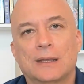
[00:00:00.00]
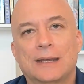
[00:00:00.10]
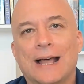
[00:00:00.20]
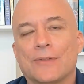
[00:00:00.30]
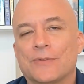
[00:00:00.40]

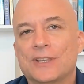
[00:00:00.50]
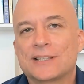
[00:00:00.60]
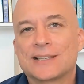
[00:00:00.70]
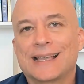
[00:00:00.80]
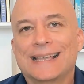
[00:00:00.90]
Now,
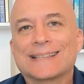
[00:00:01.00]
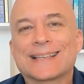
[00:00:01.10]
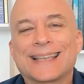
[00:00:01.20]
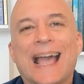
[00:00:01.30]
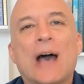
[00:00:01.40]
this
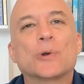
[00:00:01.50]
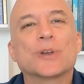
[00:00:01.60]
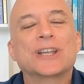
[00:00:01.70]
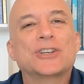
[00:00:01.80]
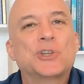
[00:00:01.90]
is
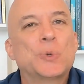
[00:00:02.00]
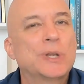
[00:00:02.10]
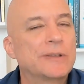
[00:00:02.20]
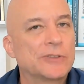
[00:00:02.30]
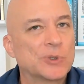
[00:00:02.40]

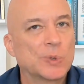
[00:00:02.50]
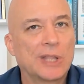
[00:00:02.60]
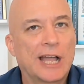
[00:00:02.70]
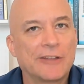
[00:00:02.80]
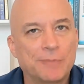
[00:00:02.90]
counterintuitive to a
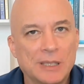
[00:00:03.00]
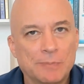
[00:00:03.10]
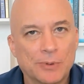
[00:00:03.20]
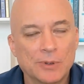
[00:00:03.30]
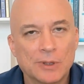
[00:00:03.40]
lot of
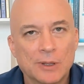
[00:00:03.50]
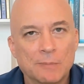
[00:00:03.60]
people